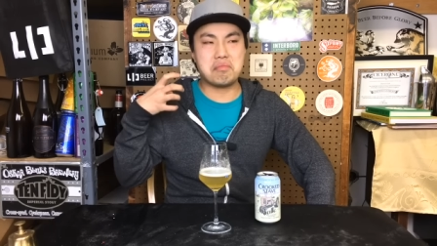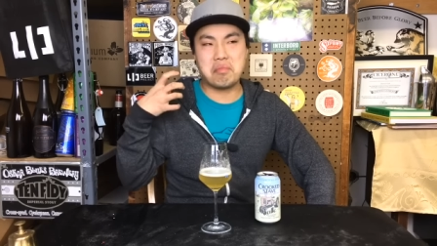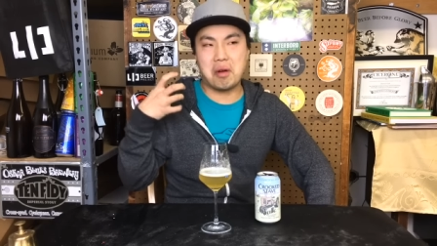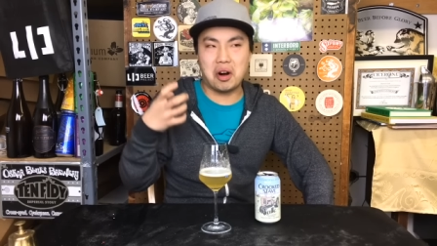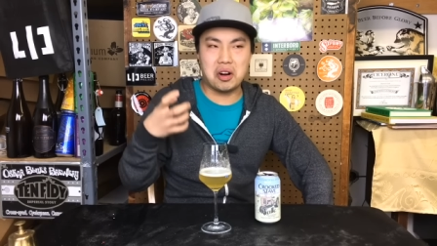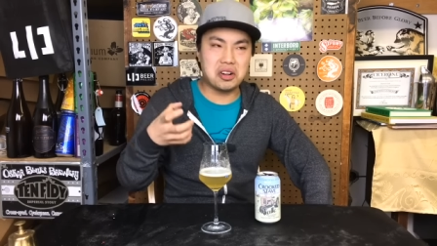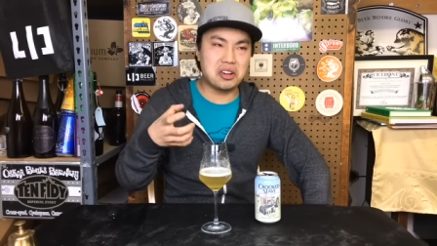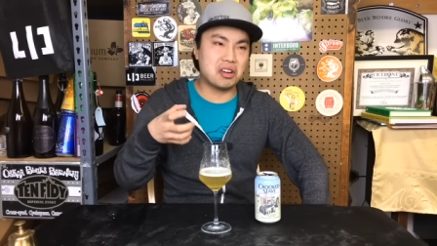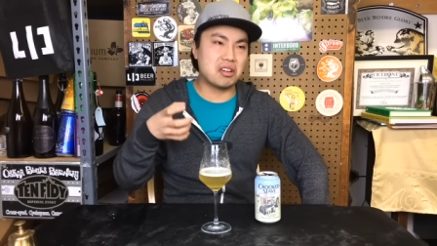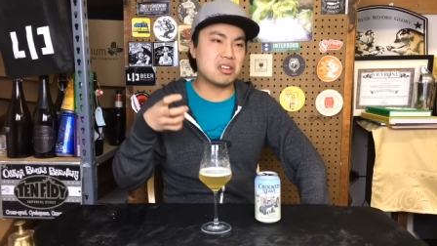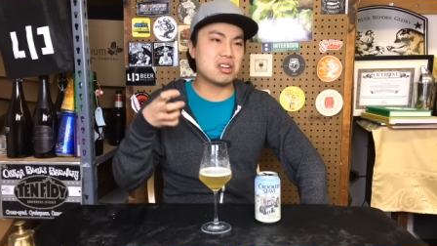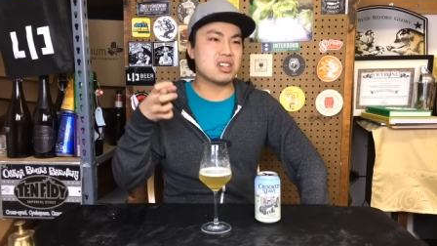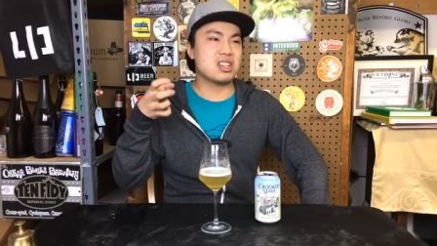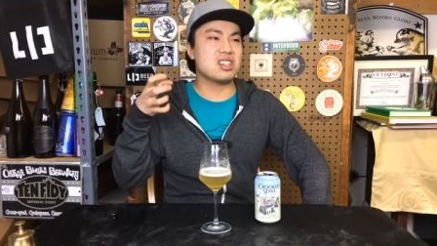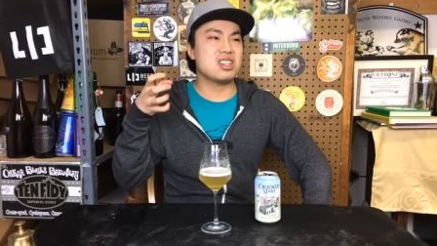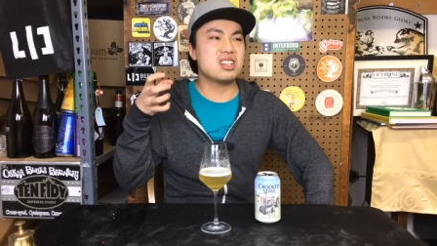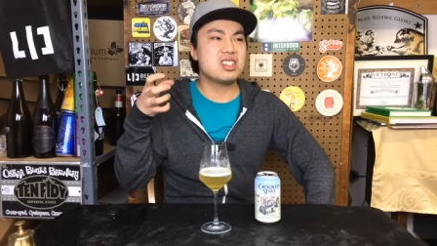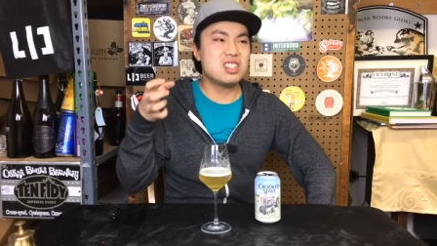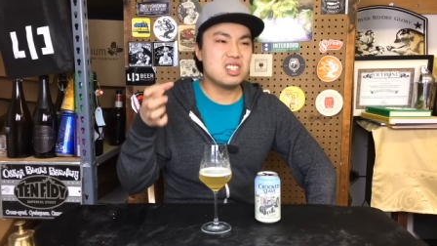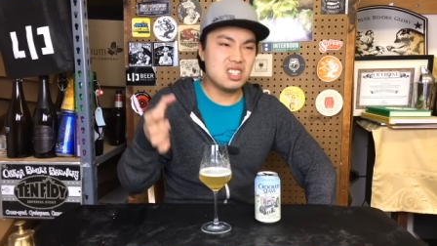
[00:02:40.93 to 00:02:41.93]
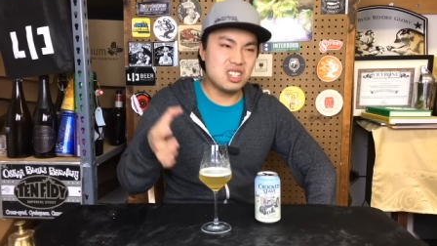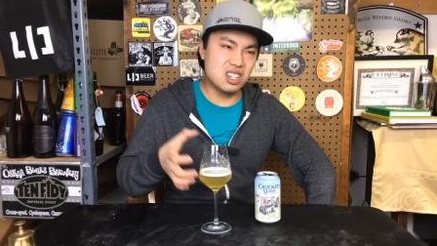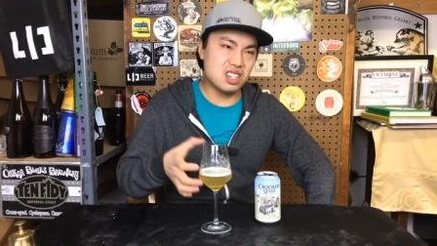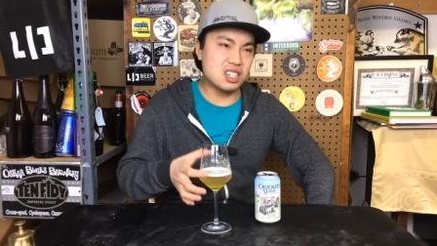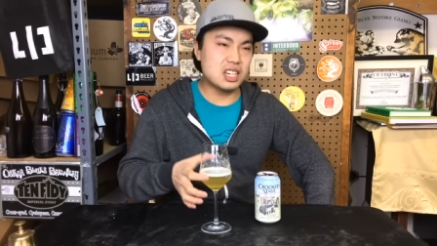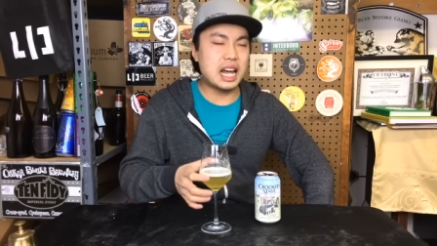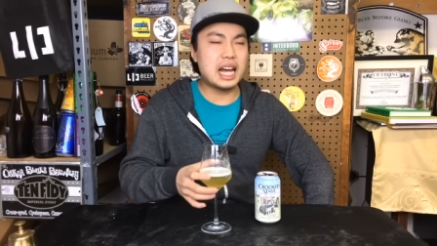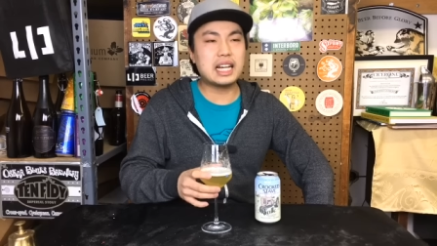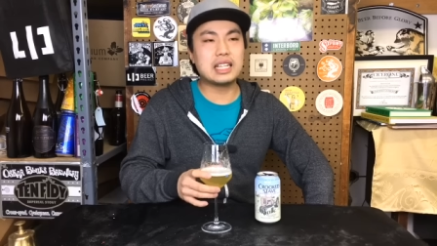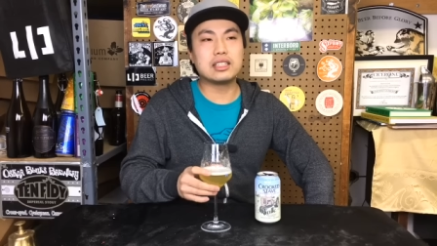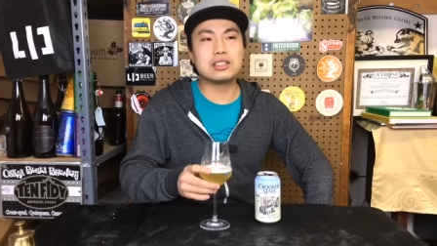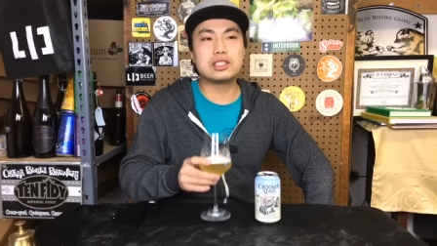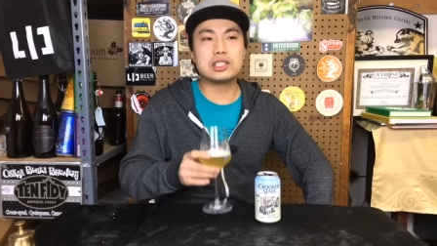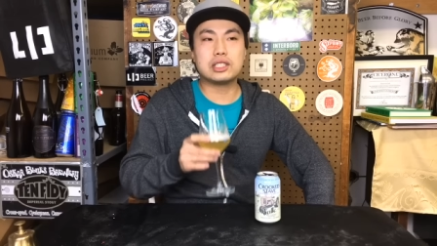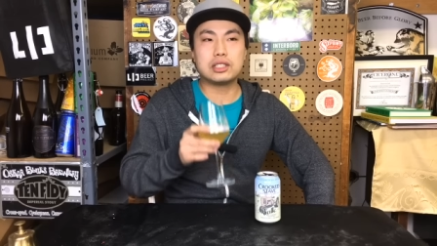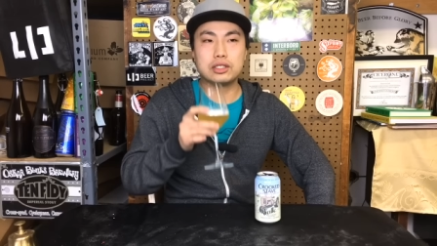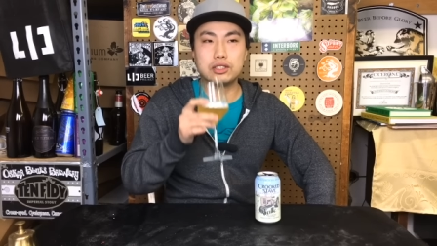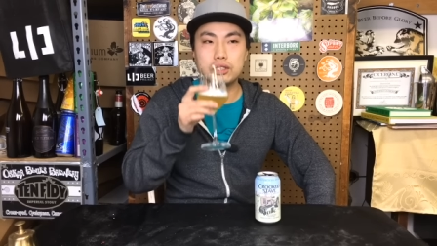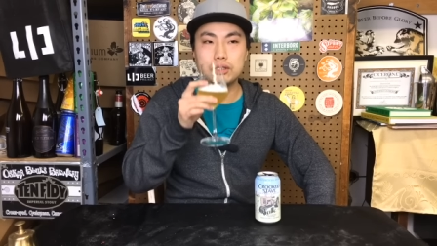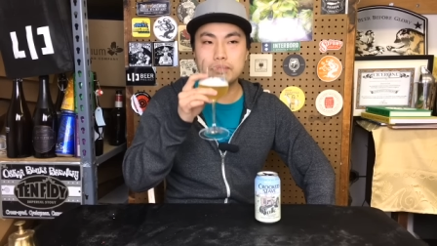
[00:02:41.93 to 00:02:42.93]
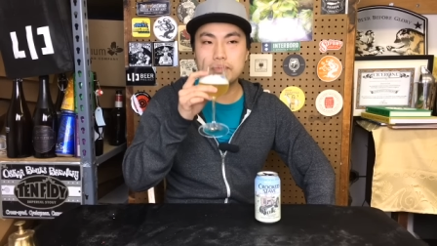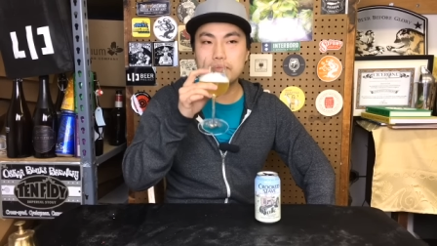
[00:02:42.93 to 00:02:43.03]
barnyardy, intense, and